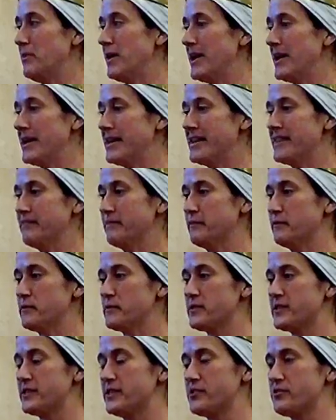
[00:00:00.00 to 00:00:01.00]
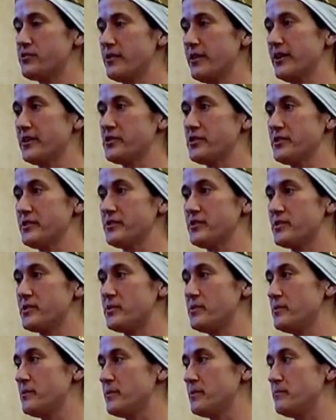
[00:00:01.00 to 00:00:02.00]
my first introduction
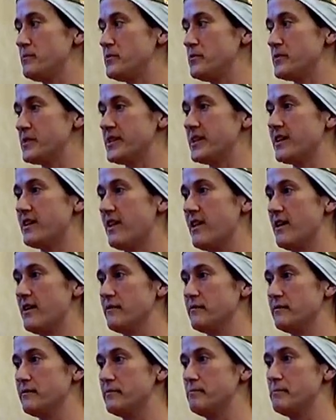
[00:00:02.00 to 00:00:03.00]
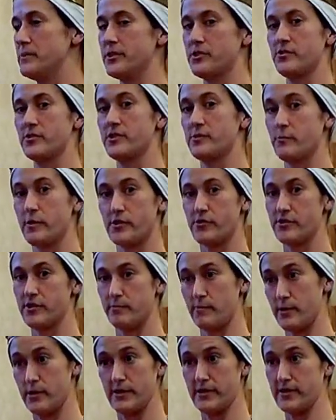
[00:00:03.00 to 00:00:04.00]
to the music of Mistress
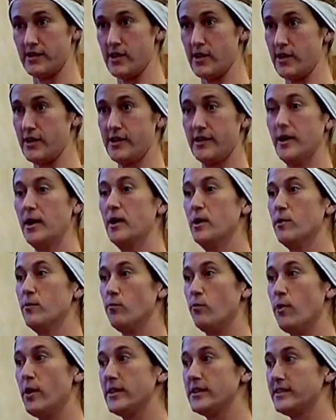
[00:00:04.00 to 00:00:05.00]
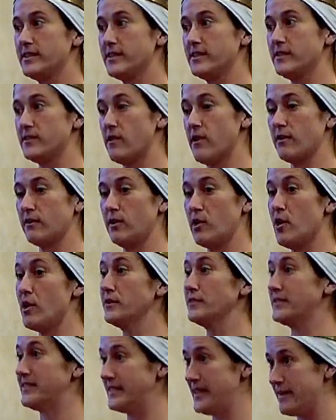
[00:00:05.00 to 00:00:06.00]
Wyndreth Berginsdottir was the song
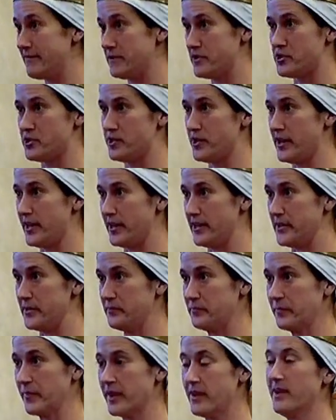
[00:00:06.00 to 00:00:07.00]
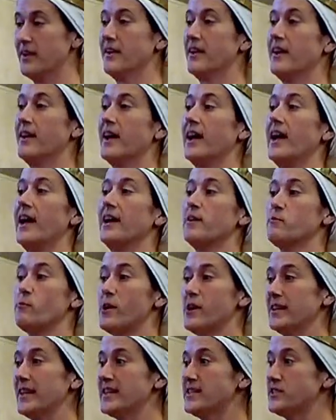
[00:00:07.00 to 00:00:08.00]
called Savage Daughter. Mm-hmm. And
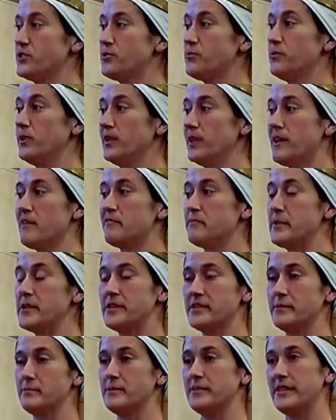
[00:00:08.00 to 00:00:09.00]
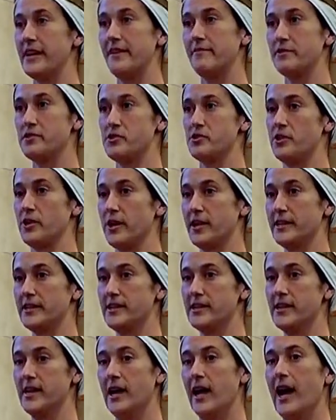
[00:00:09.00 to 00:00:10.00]
while I do love me some Savage
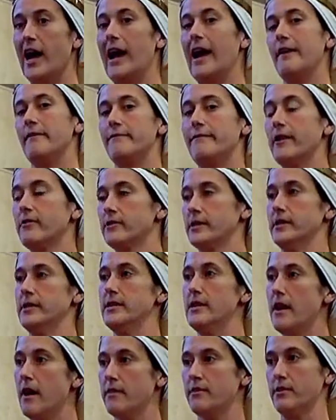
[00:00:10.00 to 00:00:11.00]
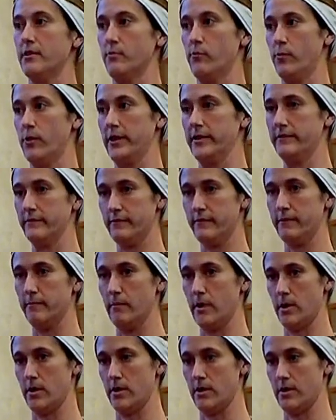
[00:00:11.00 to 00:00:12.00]
Daughter, I found another one
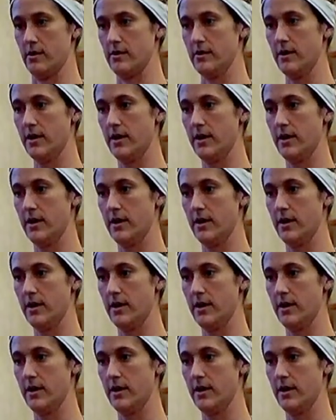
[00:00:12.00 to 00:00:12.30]
from her.